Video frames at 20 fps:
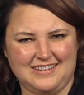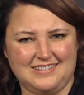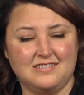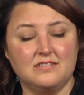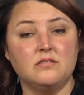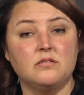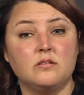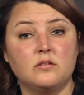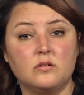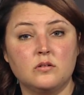
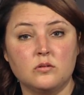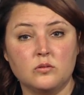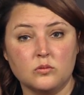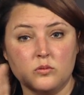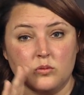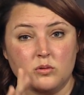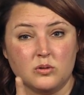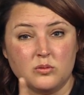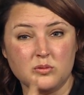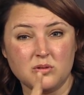allocate
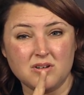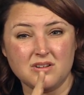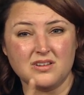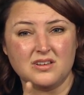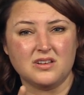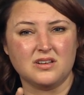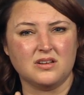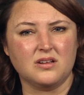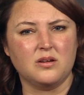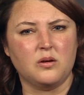it a
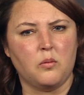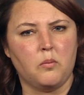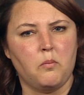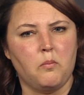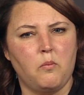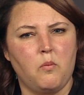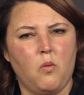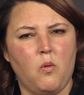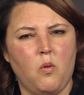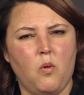date that
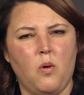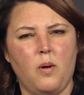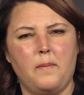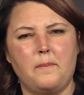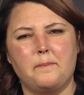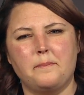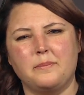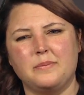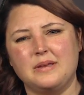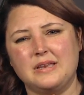
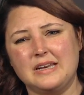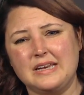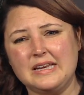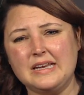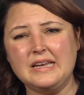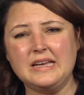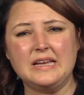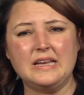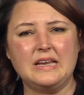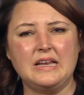it really
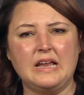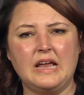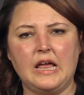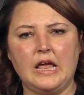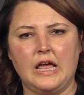was,